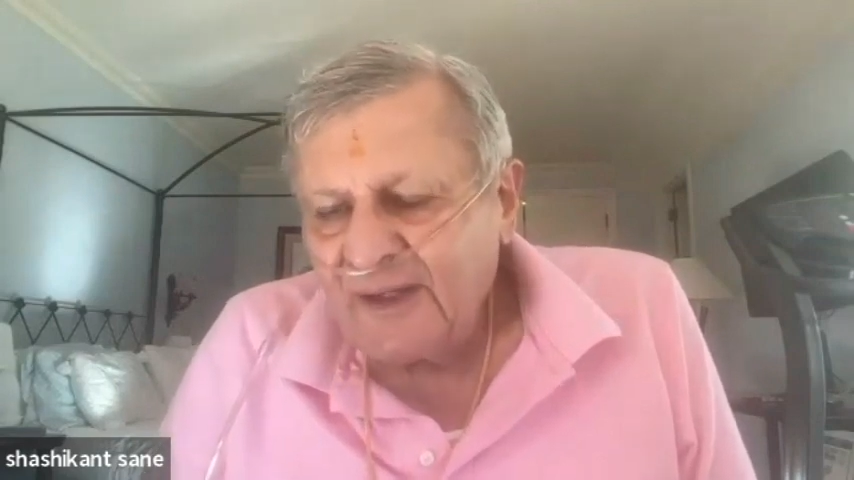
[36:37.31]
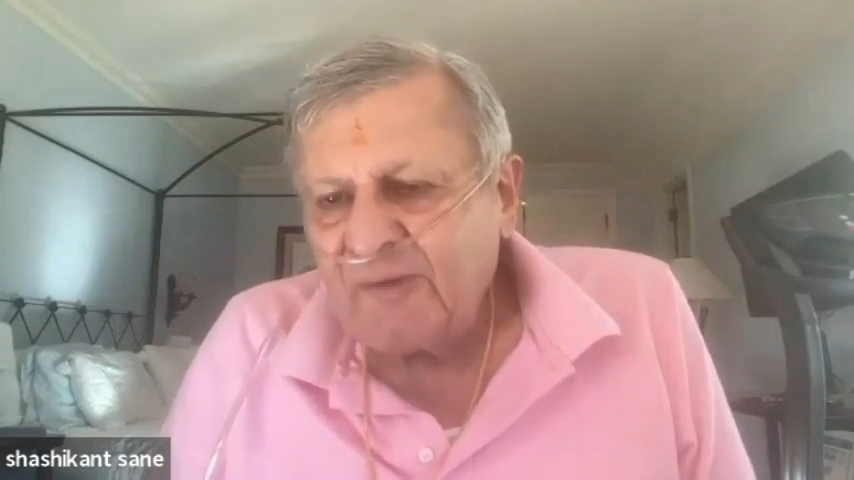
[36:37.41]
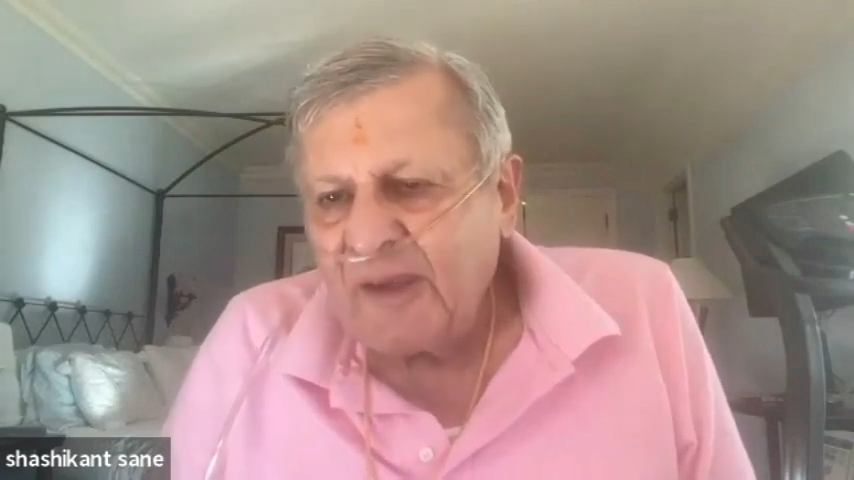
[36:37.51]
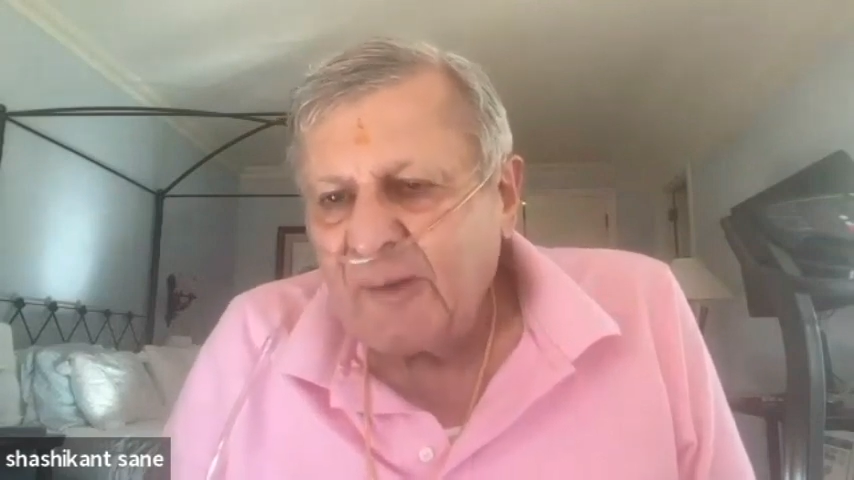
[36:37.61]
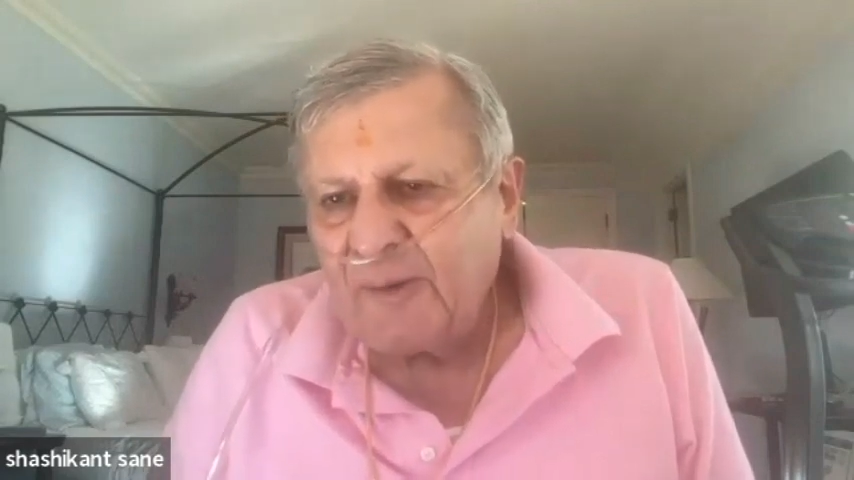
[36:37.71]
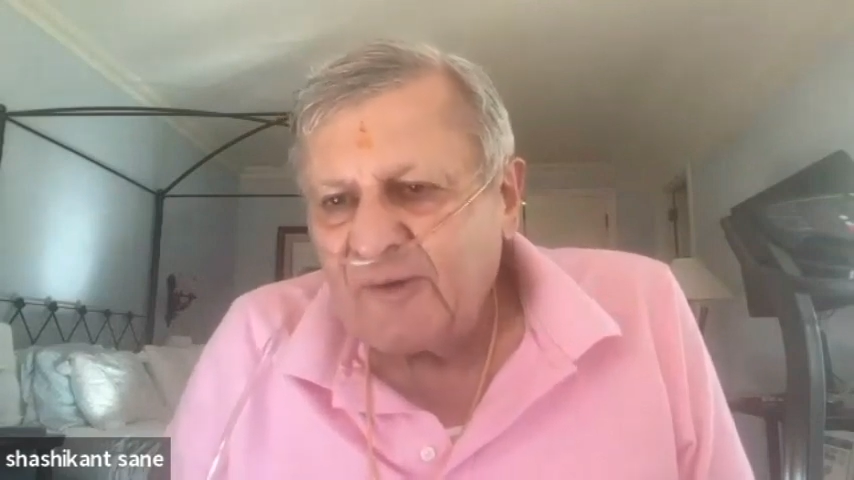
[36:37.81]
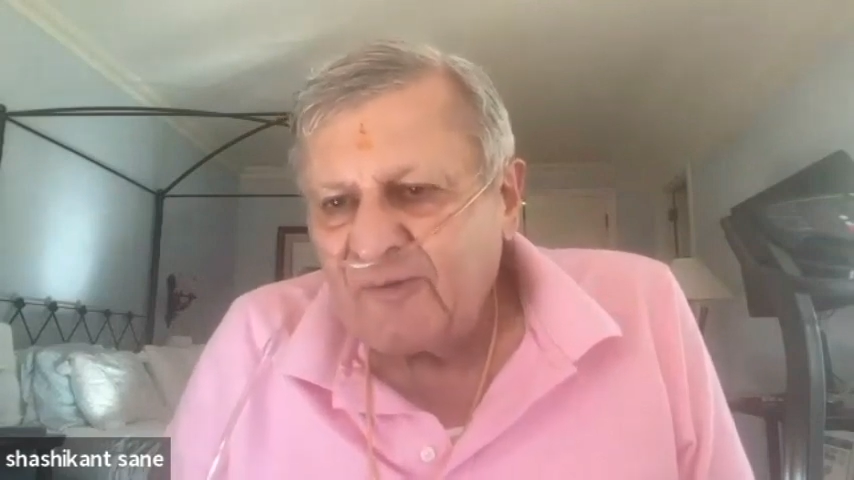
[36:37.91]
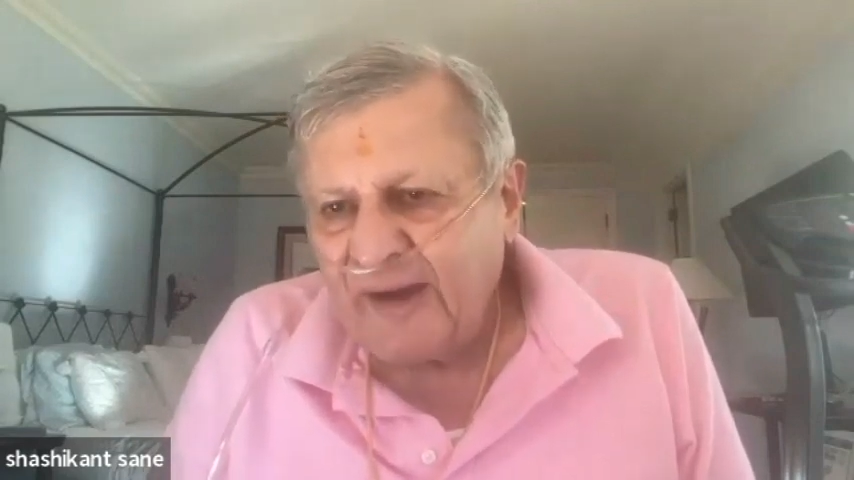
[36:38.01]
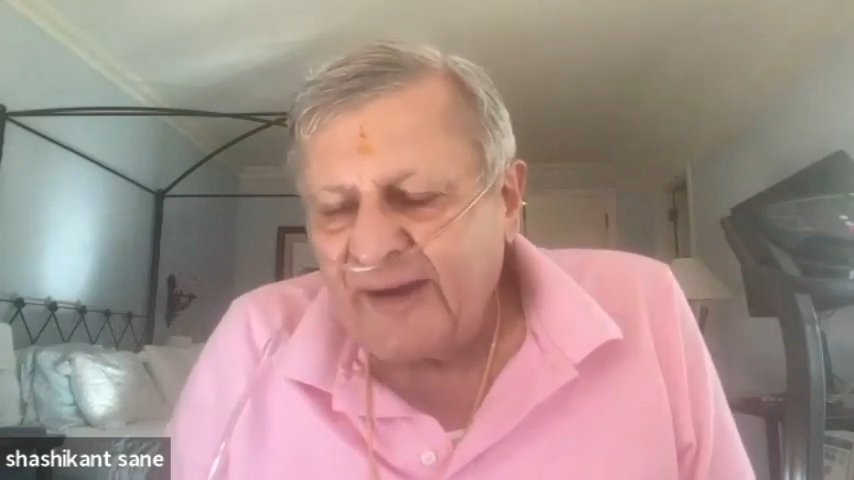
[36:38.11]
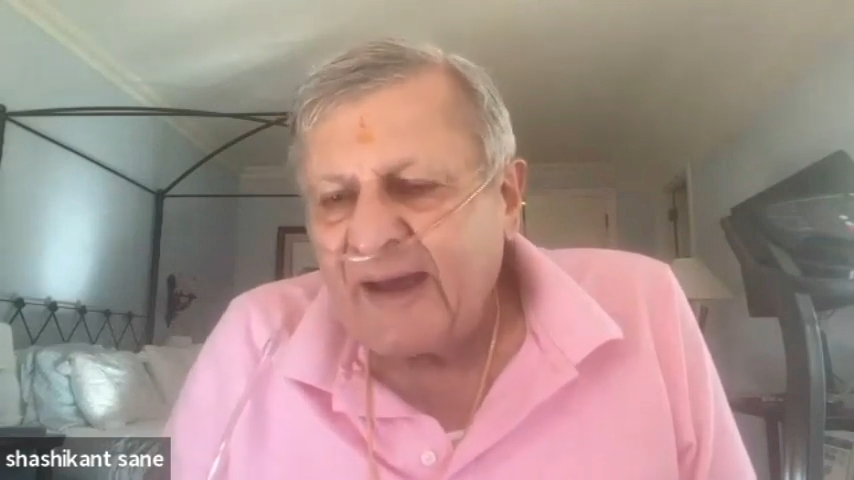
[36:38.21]
you'll be able to
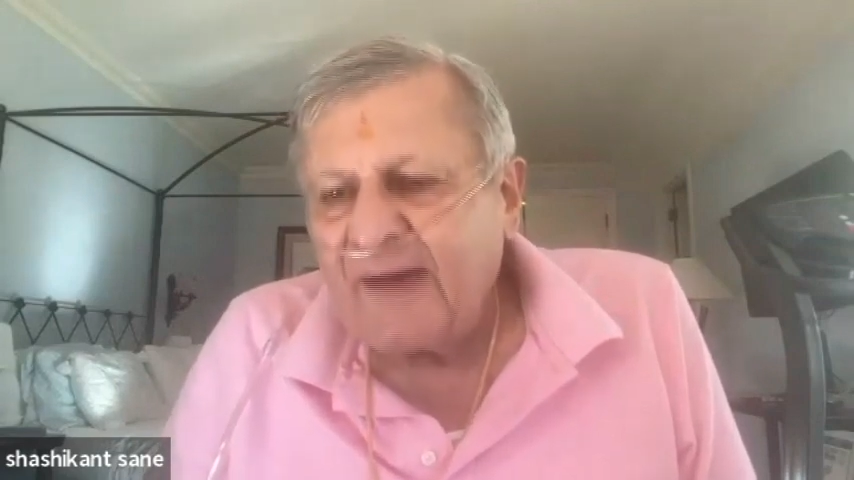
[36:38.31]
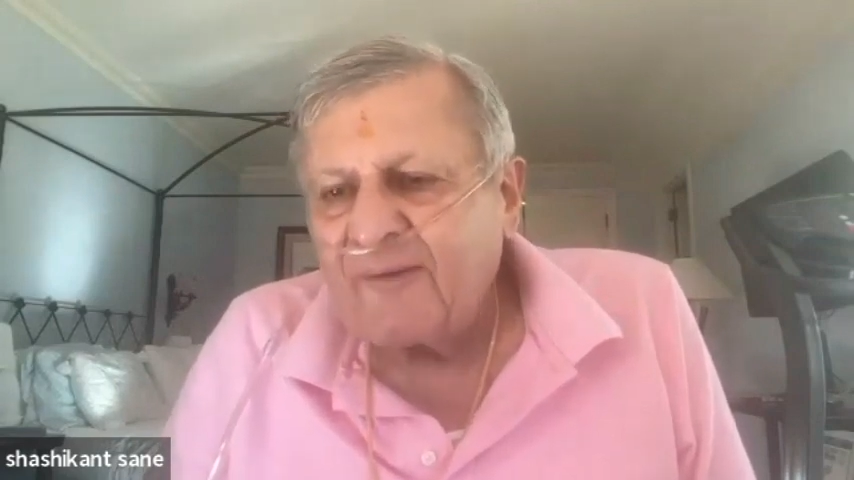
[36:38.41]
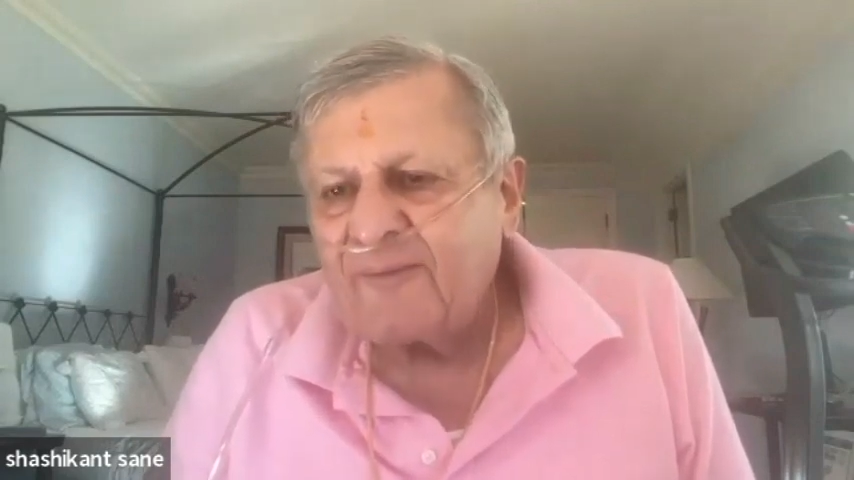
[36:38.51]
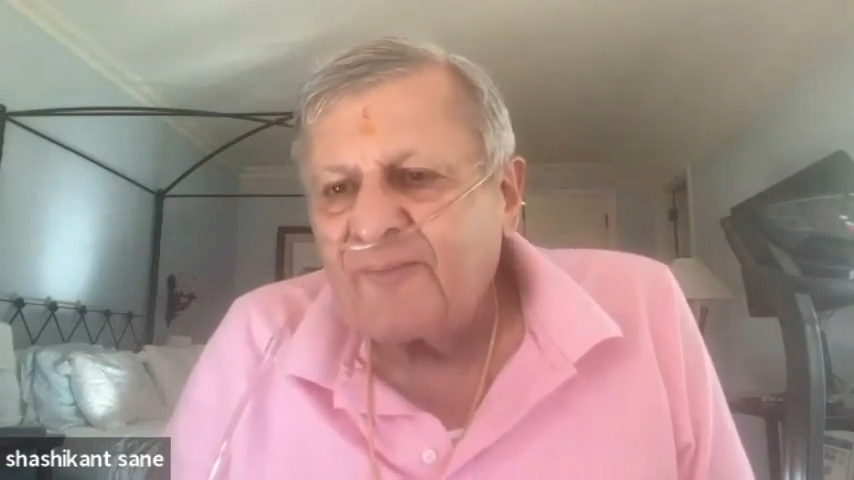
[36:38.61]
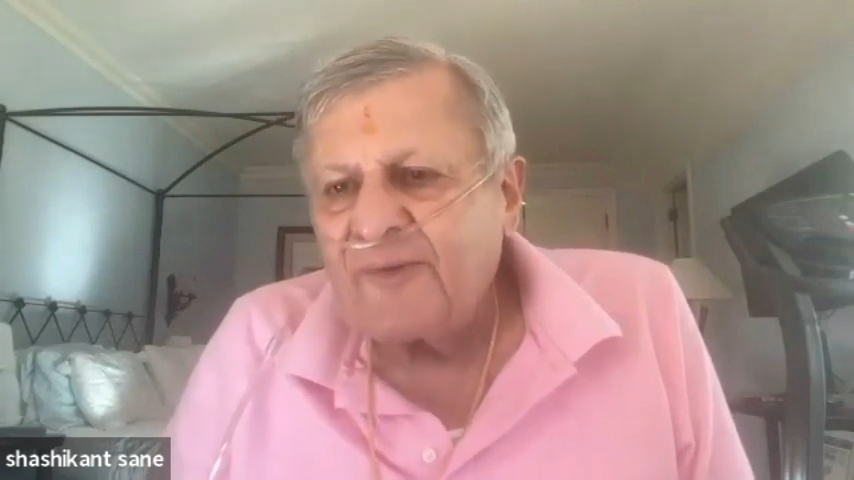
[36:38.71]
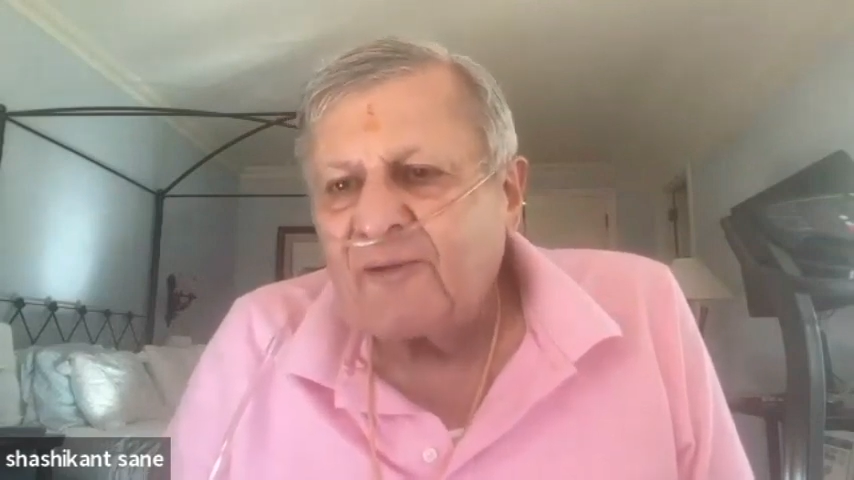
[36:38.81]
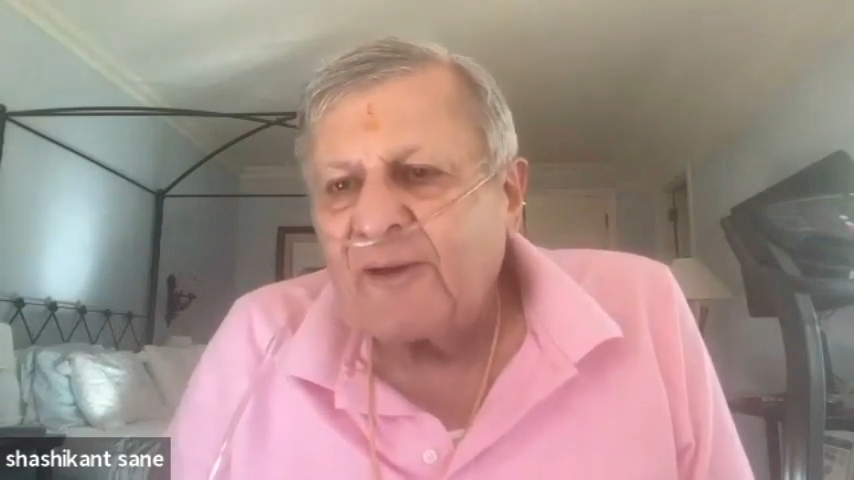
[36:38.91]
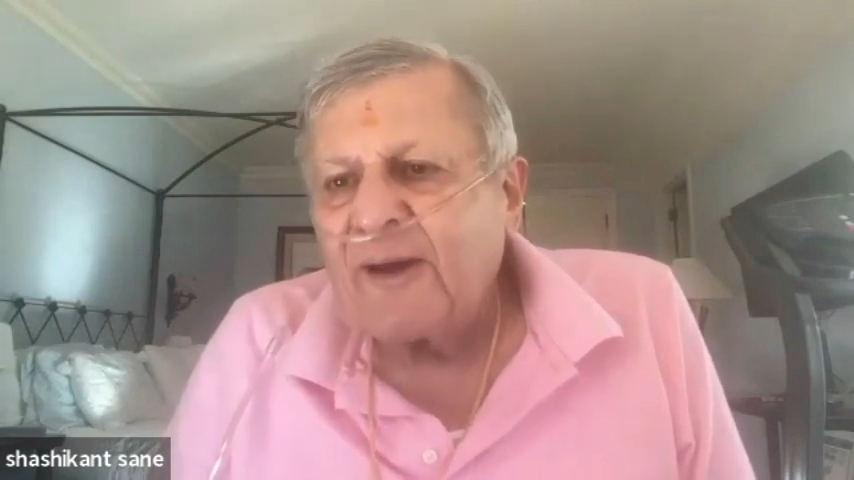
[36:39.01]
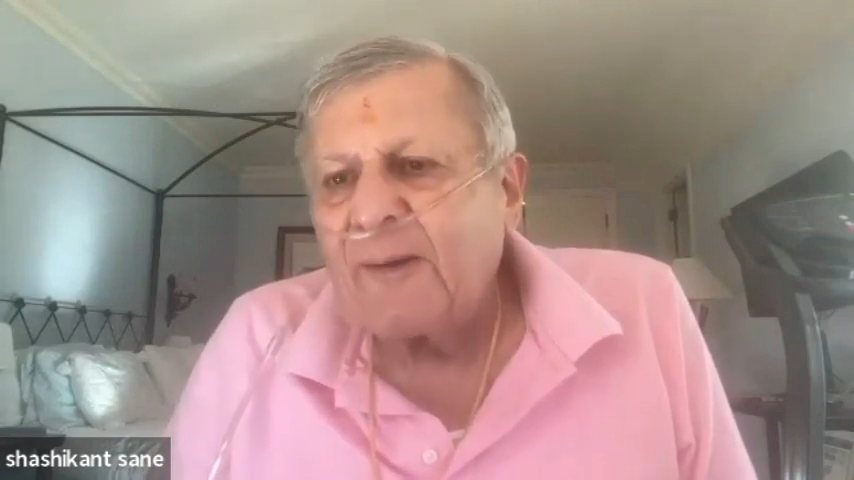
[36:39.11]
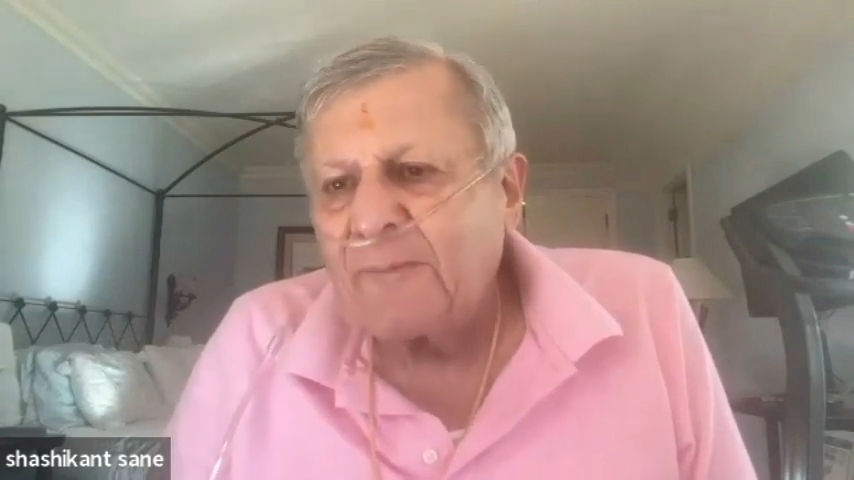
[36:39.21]
find out it
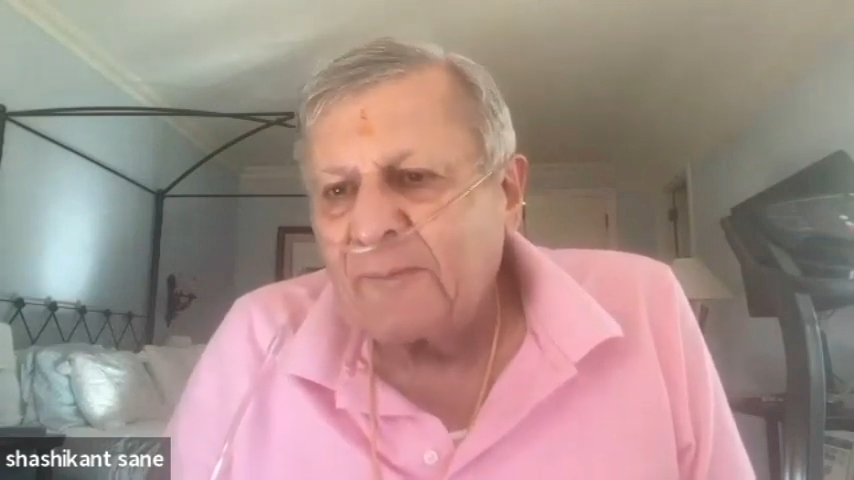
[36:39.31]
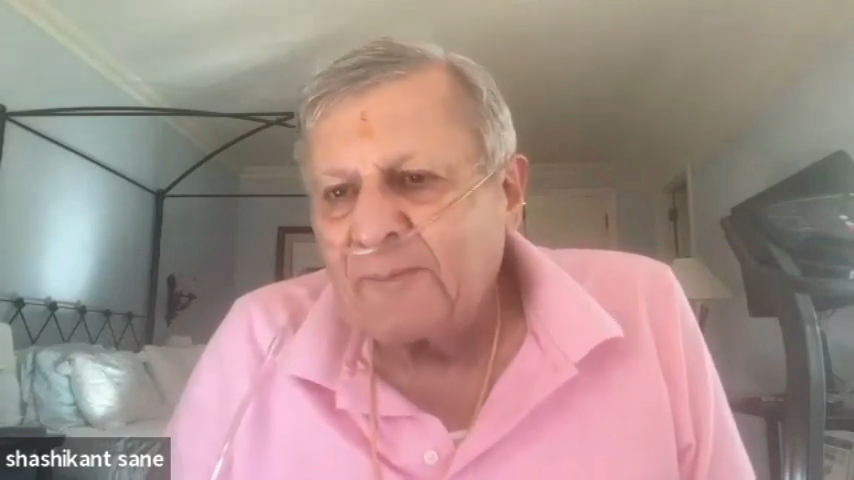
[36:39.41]
will come.